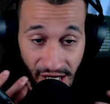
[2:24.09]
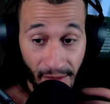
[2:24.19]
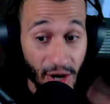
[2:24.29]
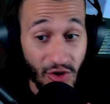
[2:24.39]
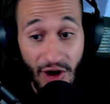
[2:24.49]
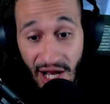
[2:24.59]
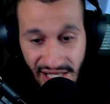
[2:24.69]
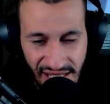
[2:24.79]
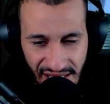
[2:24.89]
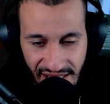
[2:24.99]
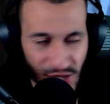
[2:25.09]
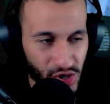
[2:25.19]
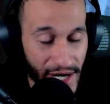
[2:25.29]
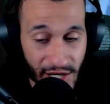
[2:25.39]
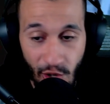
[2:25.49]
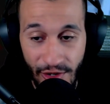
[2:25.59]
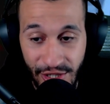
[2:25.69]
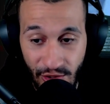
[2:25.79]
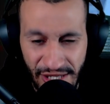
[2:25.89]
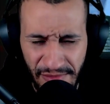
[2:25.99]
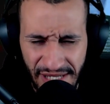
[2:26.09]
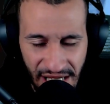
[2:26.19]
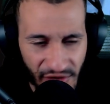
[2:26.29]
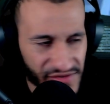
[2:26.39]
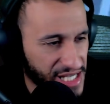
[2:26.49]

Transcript: come across this, they try to go and do it themselves.